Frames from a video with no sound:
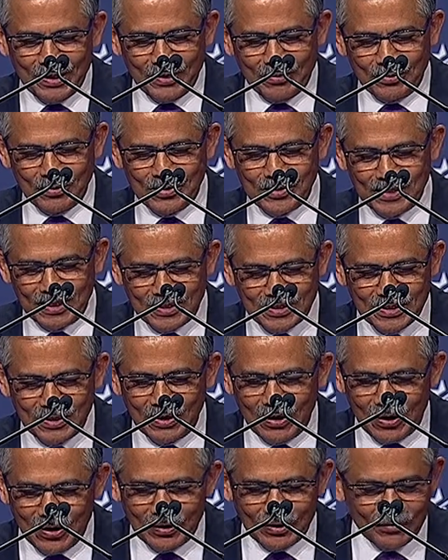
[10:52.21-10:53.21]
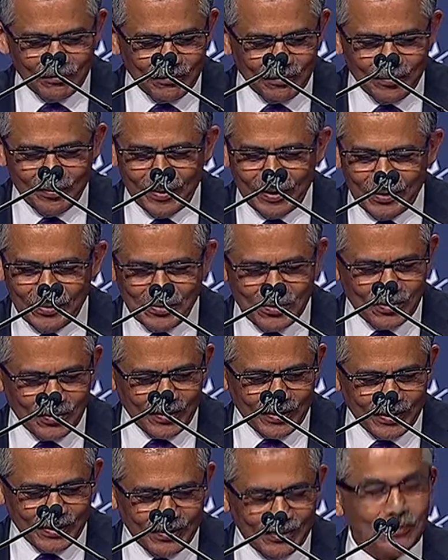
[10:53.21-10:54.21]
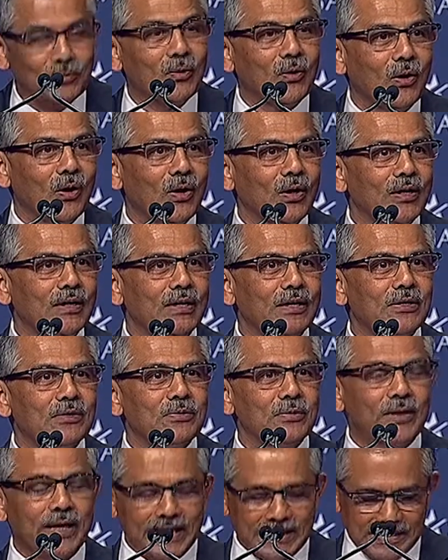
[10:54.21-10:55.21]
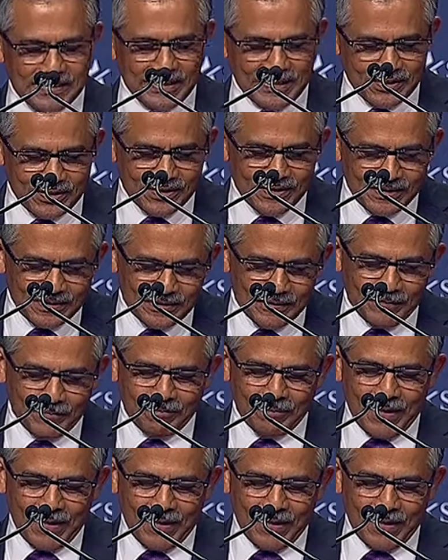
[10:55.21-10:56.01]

It was such an honor for me to join you all in today's sessions.